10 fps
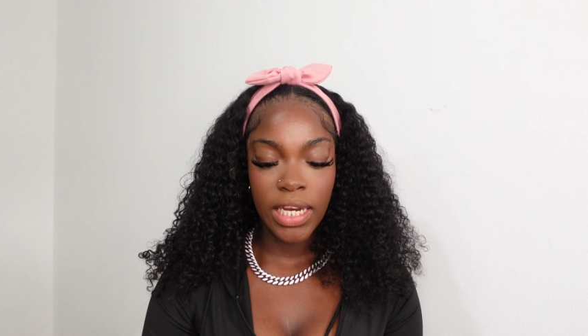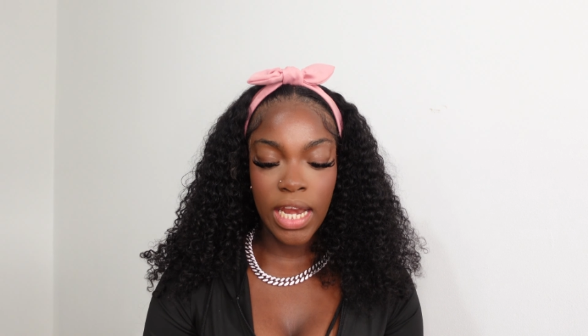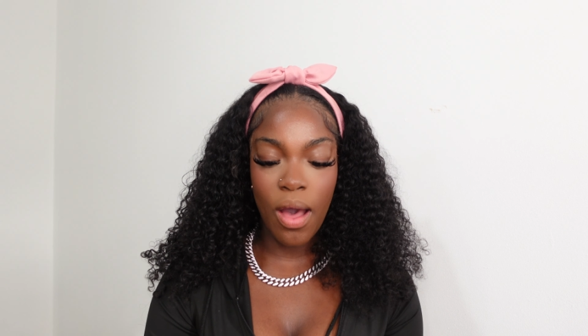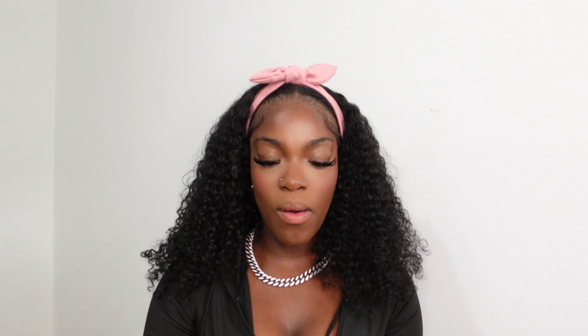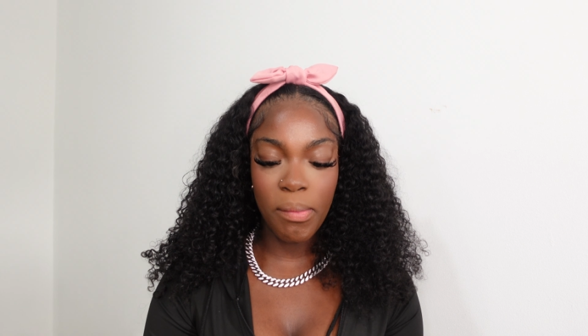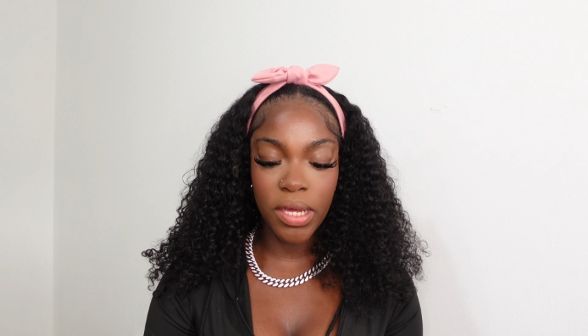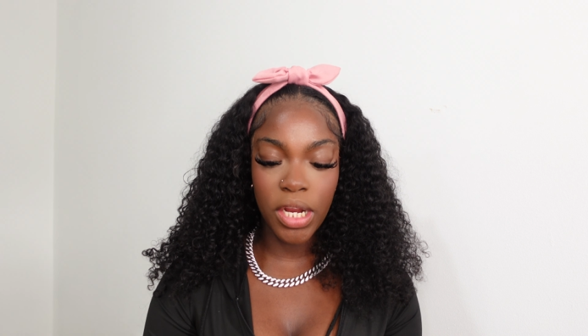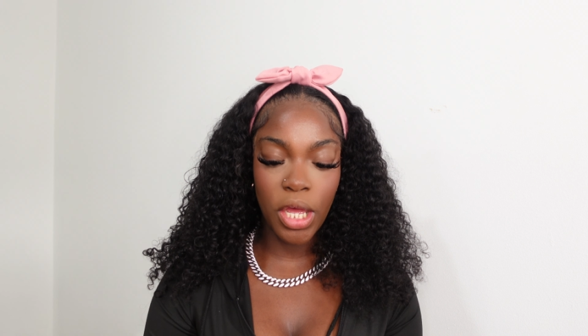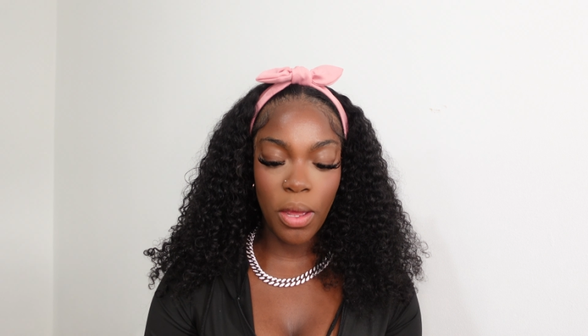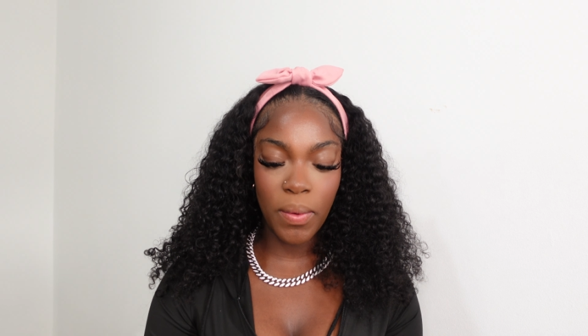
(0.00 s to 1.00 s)
Now I'm
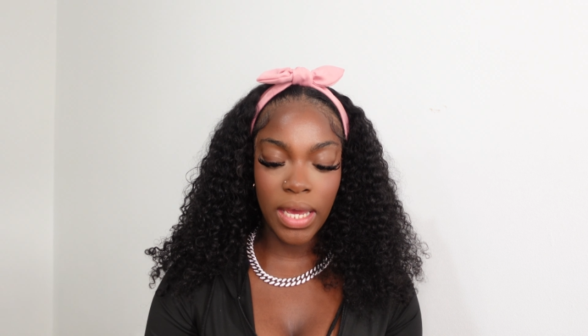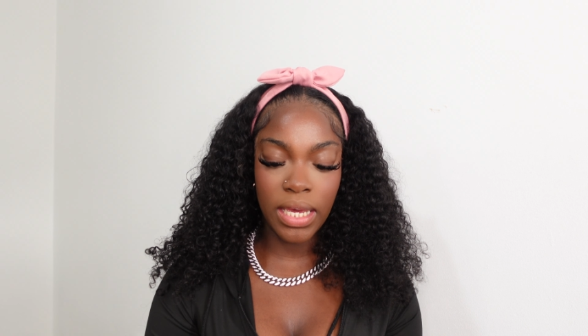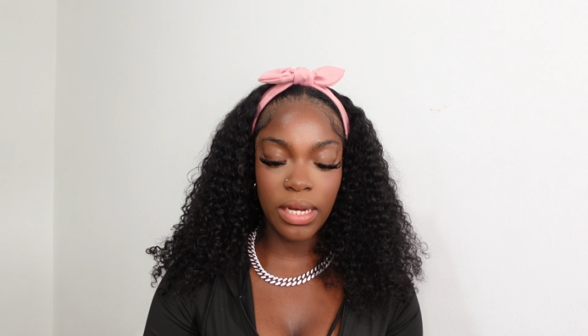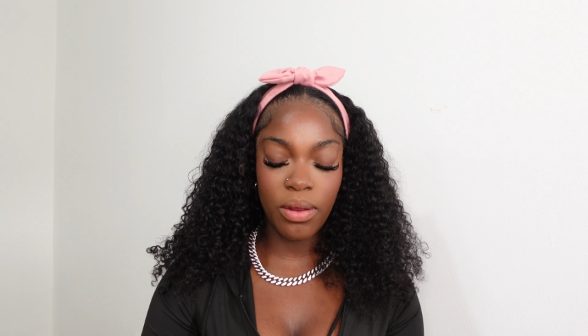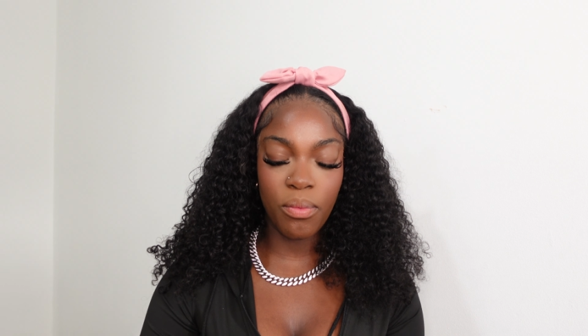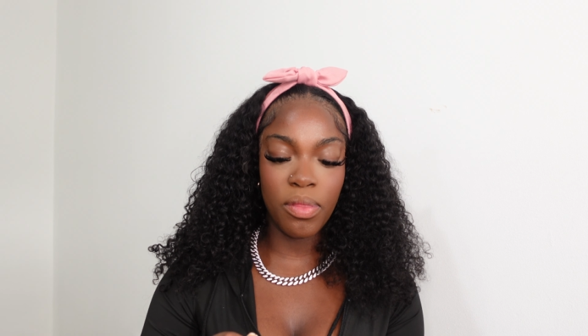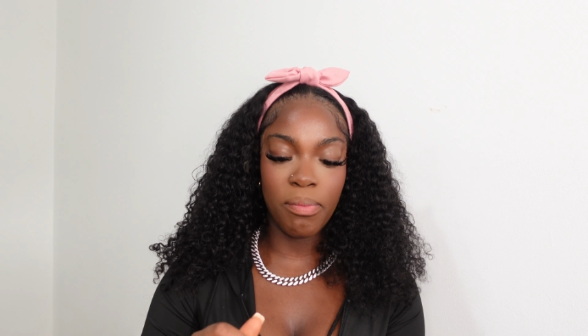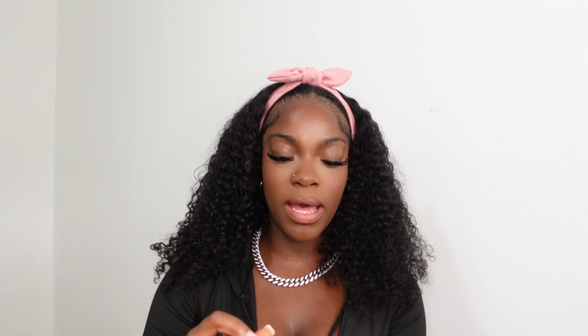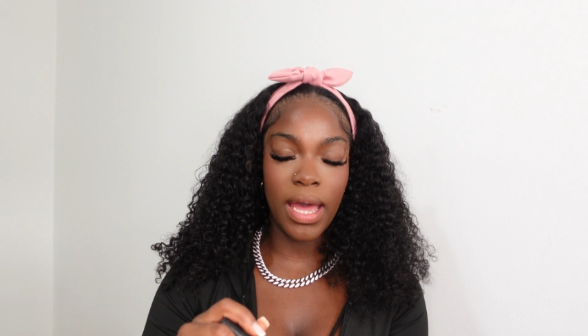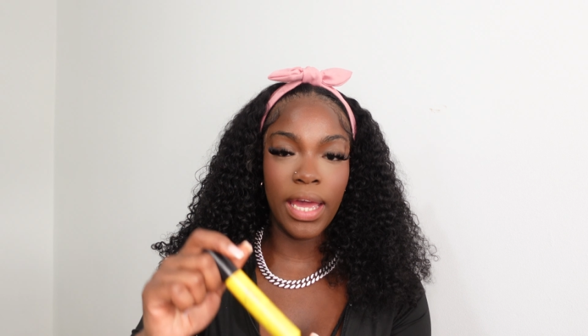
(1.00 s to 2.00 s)
gonna go in with
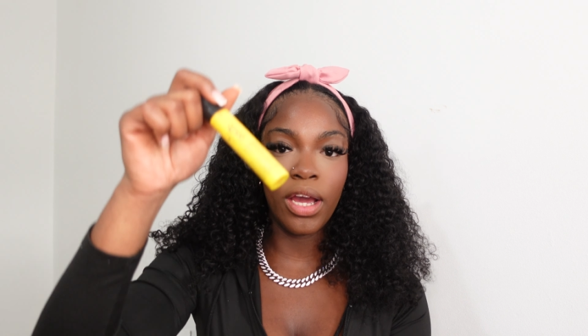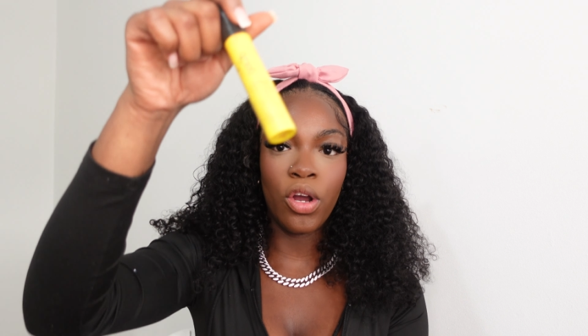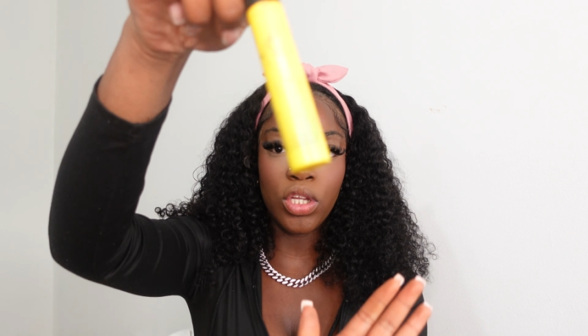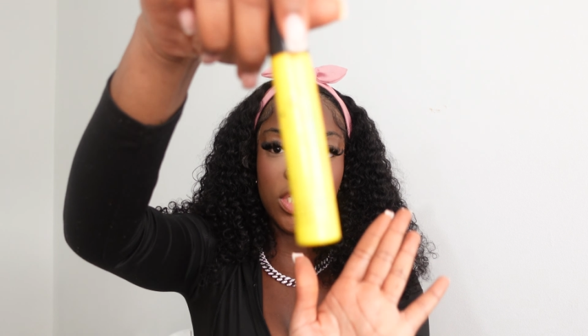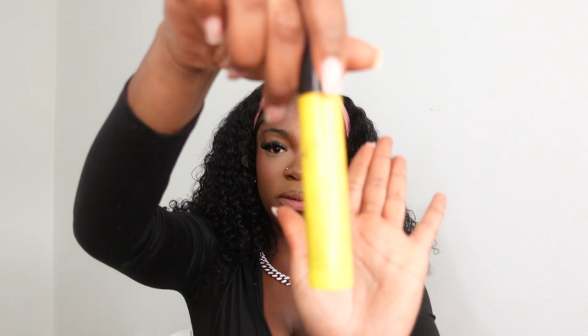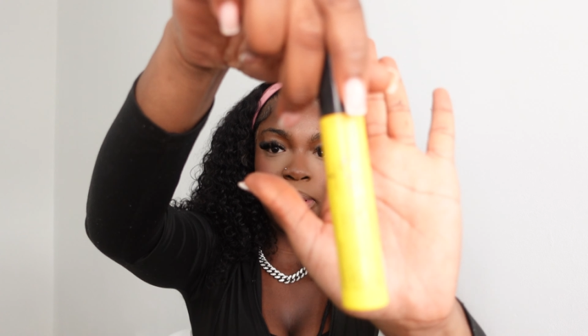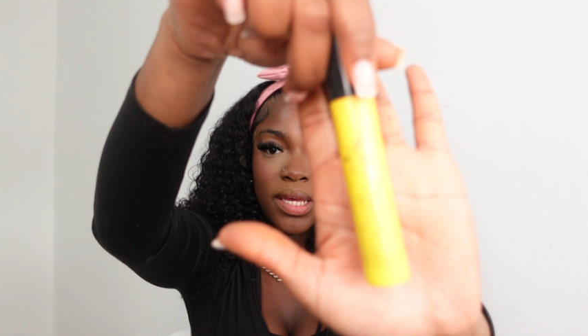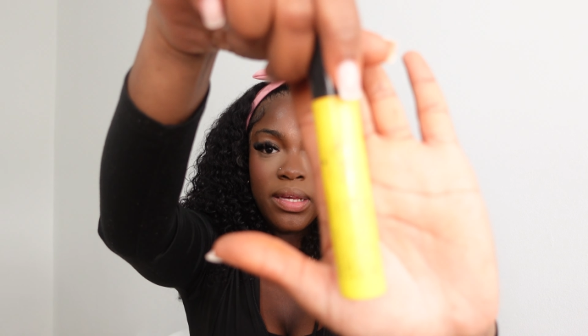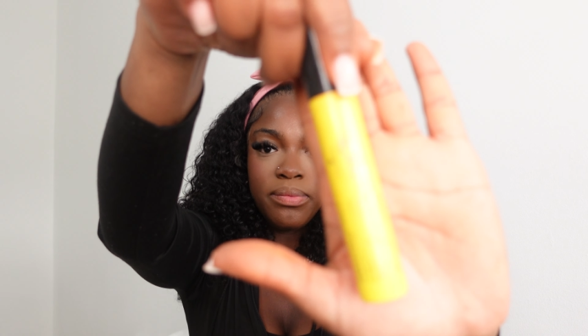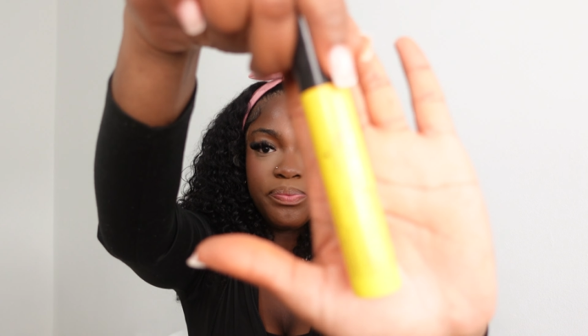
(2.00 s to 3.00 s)
my Got To
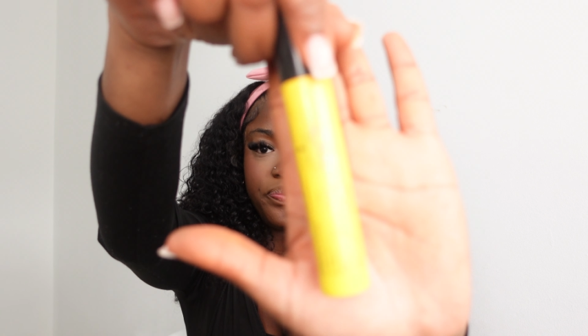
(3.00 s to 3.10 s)
Be